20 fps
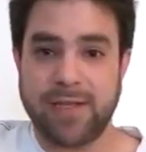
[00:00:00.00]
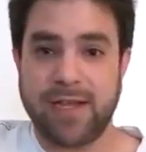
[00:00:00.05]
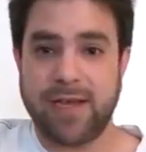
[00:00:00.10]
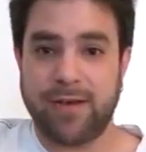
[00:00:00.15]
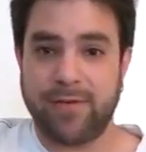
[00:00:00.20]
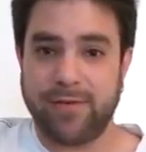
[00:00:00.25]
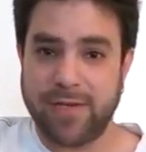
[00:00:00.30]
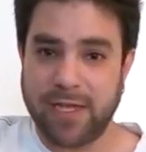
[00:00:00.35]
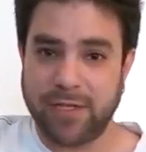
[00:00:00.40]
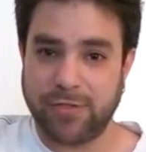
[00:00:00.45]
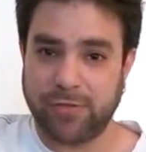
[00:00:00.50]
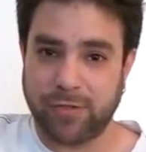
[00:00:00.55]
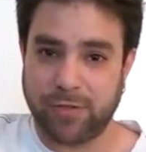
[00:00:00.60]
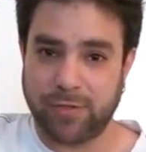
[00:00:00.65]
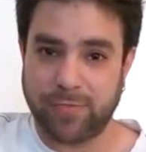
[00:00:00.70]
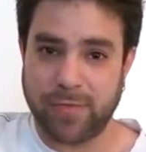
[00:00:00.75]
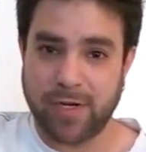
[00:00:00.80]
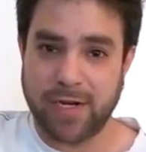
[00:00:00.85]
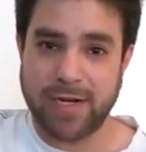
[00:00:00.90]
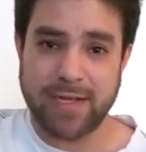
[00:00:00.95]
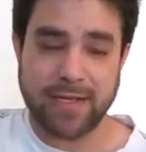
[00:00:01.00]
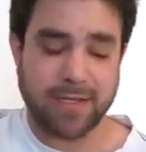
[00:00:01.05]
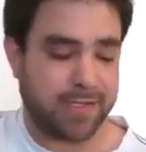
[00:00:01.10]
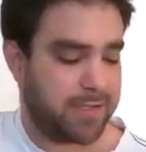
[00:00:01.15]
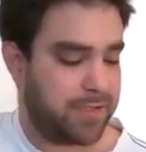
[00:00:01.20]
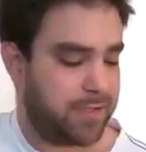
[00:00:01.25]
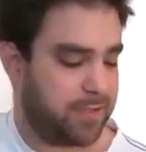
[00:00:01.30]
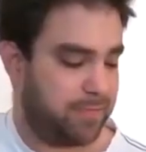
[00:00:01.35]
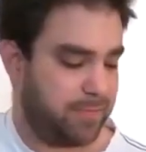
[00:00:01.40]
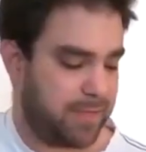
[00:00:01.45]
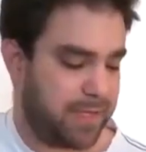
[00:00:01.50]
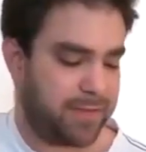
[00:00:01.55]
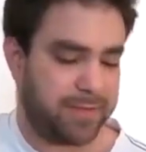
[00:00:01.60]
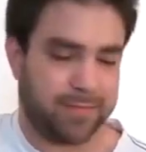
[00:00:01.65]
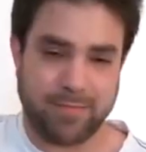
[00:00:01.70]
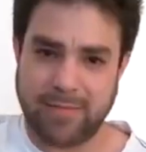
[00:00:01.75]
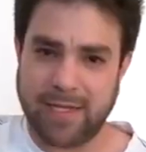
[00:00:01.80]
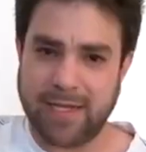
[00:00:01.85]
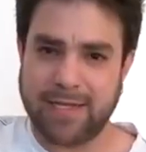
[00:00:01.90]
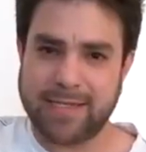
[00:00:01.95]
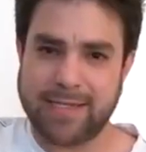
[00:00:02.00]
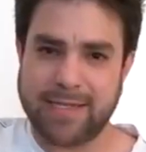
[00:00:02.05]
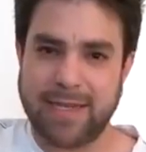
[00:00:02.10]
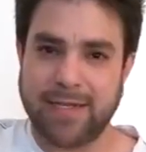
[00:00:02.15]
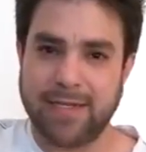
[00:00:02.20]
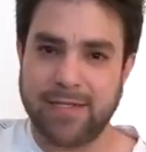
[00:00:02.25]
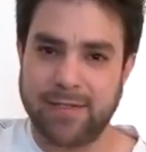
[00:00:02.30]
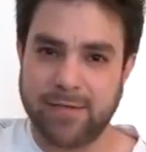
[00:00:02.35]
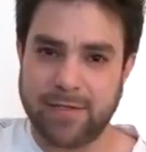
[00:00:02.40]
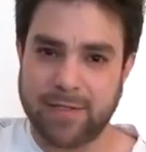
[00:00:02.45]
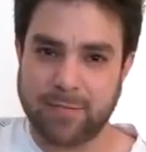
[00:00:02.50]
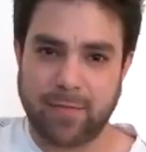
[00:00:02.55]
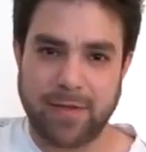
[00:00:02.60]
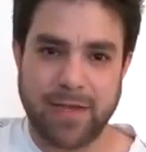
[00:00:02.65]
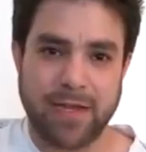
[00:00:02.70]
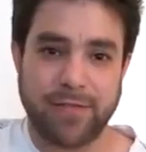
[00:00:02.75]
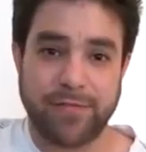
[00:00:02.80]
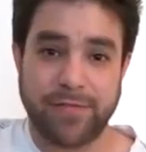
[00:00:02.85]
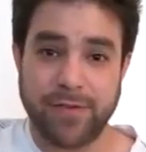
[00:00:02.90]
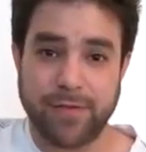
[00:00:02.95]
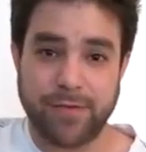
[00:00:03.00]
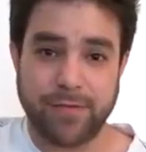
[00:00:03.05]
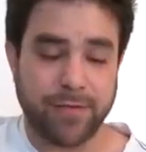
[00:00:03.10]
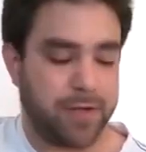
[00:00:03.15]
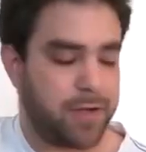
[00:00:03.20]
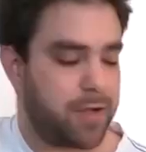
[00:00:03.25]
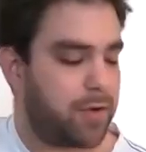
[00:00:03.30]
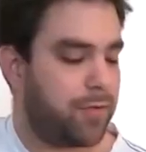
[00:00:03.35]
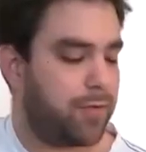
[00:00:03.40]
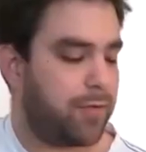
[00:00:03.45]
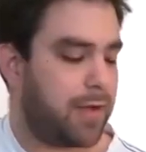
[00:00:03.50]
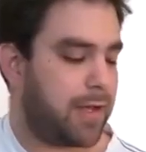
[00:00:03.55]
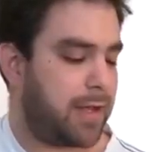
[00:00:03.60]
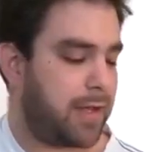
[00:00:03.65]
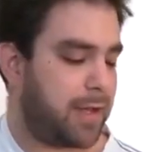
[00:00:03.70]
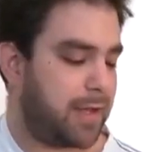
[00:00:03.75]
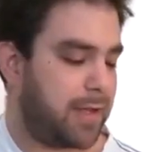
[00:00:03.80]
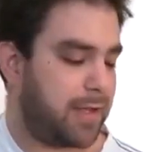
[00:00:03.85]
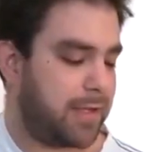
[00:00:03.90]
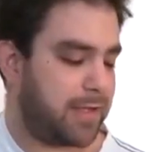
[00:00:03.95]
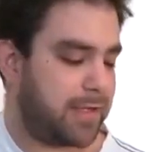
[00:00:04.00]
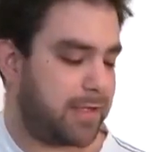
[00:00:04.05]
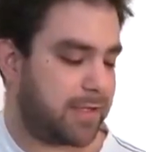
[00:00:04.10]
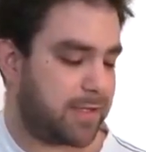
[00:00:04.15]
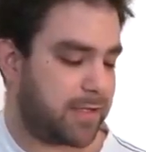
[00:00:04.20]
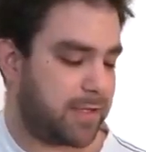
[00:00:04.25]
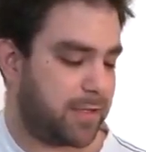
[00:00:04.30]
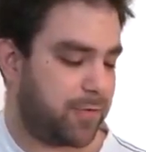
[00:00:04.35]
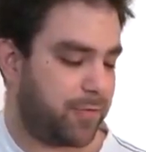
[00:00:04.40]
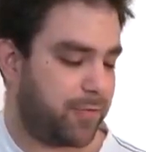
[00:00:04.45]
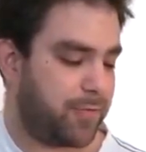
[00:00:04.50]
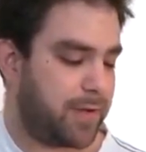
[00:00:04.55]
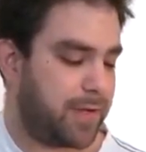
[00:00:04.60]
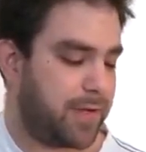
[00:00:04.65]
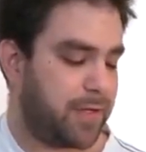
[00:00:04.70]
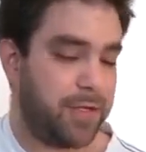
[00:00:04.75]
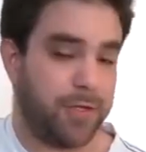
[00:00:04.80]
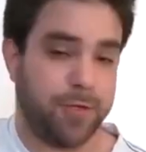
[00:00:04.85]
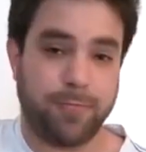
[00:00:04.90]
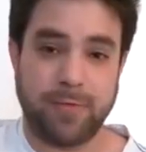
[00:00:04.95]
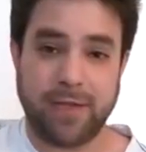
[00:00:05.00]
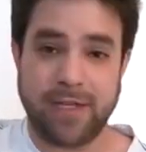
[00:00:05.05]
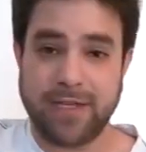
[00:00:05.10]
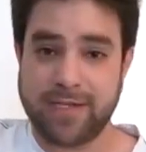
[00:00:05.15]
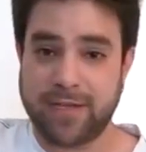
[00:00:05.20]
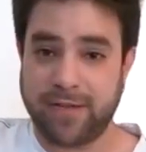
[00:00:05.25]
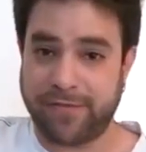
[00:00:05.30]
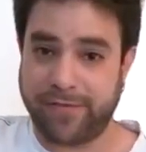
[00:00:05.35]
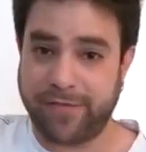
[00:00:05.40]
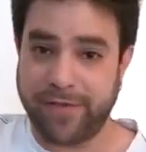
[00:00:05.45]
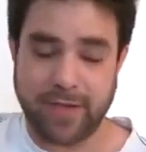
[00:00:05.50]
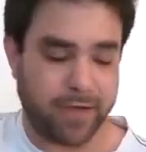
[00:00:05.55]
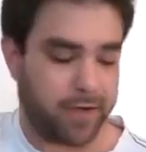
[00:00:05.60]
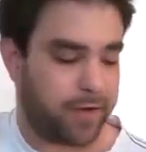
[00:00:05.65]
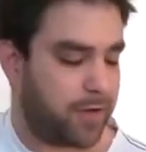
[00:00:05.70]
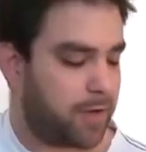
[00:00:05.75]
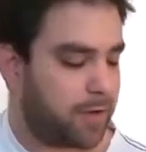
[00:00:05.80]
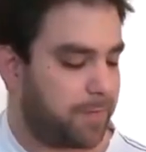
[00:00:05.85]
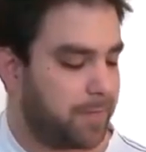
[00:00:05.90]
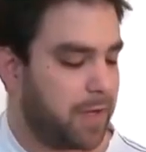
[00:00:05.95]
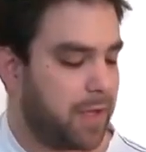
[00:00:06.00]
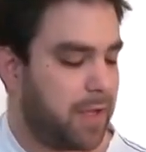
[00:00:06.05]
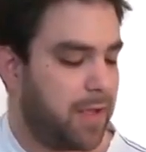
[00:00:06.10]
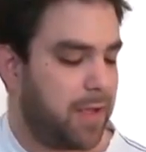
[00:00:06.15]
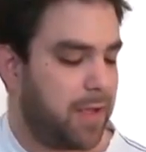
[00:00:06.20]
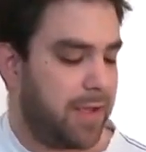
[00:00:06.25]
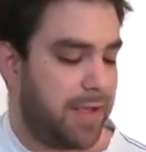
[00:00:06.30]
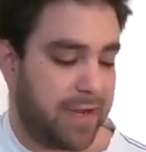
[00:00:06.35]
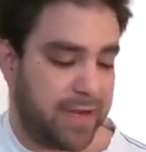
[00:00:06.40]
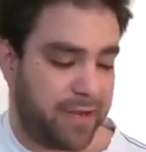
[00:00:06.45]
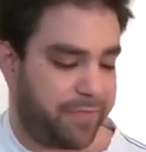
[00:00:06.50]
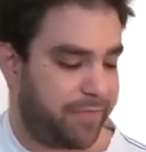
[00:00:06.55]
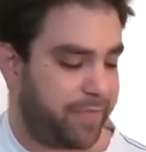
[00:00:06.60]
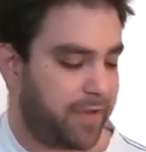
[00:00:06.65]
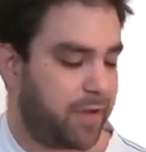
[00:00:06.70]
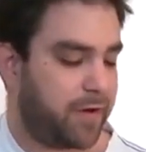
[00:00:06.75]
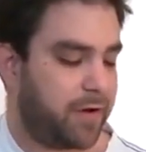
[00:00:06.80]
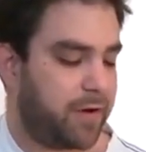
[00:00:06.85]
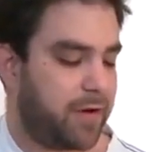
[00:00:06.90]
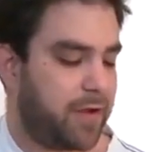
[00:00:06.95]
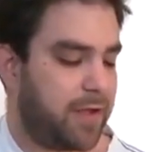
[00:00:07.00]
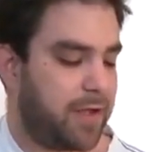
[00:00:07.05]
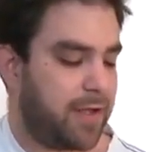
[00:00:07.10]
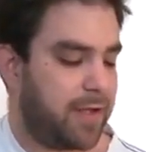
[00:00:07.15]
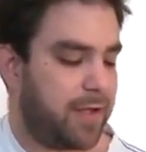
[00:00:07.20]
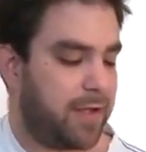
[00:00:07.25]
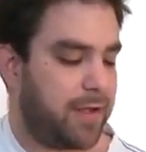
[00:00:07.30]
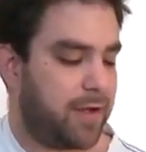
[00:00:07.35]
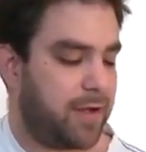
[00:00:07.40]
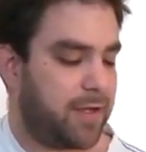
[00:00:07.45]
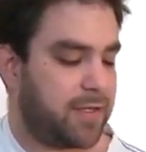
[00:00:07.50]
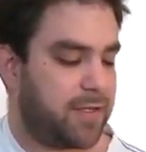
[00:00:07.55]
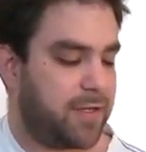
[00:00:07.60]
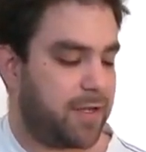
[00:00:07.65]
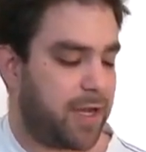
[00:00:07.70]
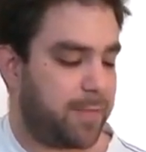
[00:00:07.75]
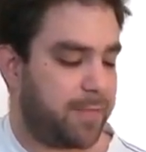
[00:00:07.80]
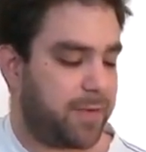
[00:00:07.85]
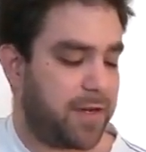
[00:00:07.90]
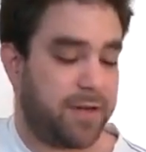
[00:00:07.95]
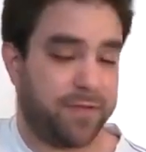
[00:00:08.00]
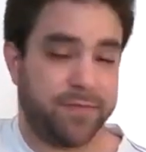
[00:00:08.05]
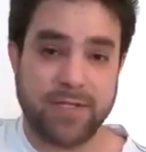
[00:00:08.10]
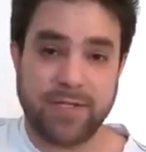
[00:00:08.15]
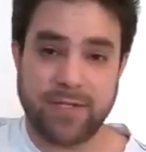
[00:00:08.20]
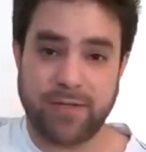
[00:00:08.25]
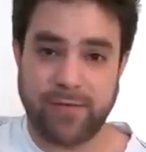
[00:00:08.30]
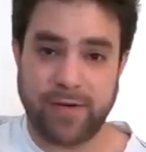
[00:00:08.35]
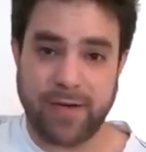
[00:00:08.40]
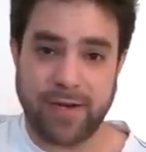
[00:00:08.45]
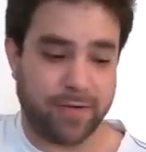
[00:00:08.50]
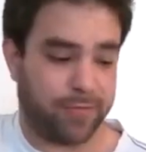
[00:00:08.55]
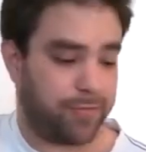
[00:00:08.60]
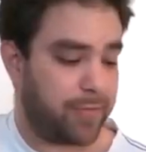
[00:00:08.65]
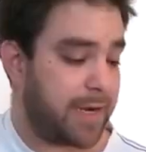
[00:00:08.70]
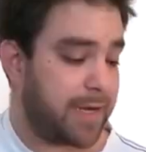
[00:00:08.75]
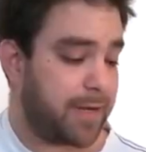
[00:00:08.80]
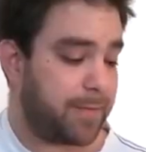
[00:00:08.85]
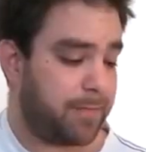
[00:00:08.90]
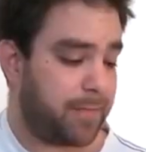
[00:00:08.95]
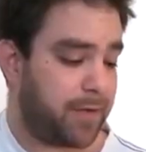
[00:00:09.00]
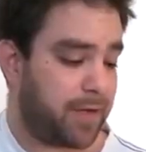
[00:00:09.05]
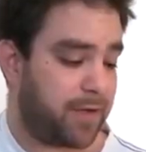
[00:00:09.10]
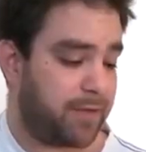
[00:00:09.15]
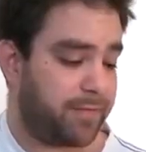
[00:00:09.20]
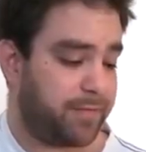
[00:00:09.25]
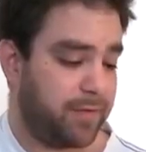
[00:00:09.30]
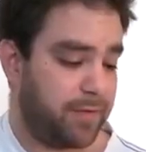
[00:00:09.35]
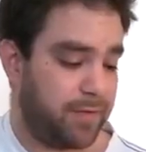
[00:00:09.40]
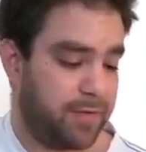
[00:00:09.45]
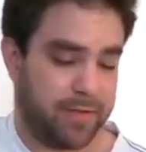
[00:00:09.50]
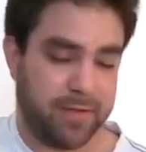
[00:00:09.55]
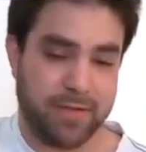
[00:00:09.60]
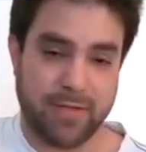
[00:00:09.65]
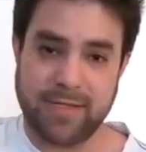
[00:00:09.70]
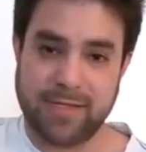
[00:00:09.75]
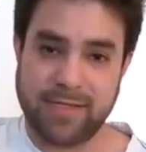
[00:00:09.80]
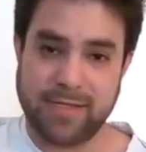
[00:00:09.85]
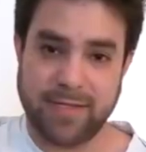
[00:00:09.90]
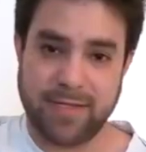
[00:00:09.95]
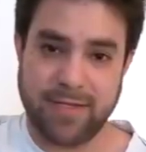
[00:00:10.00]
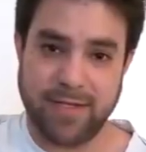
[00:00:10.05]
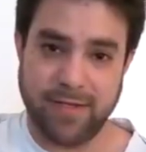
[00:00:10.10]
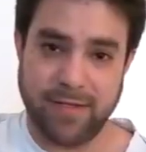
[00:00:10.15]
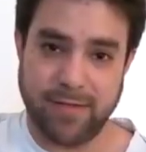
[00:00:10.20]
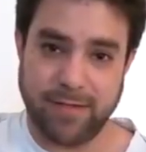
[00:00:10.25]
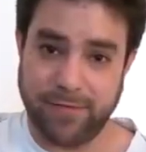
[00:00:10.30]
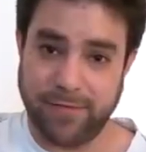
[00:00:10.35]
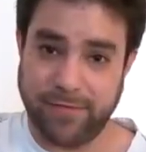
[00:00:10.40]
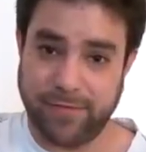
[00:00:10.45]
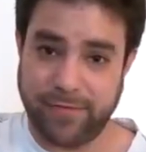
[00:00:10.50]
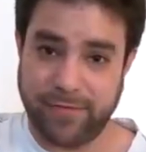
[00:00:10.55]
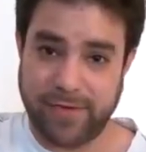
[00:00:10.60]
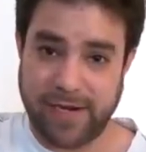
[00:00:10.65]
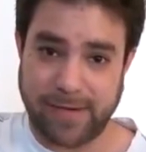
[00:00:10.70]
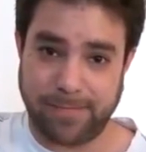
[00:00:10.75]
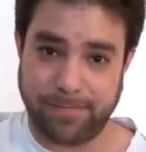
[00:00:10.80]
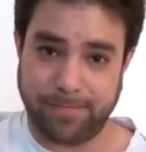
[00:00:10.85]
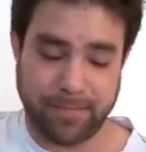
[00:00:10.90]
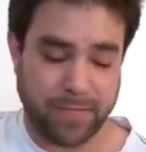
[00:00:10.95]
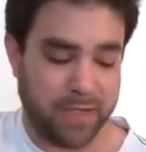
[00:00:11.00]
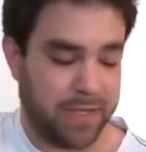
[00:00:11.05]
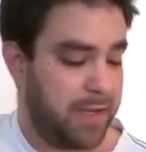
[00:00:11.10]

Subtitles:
Now, natural harmonics, I'll take a second to explain if you don't know, is when you place a finger, any finger, on top of the string right above the steel fret.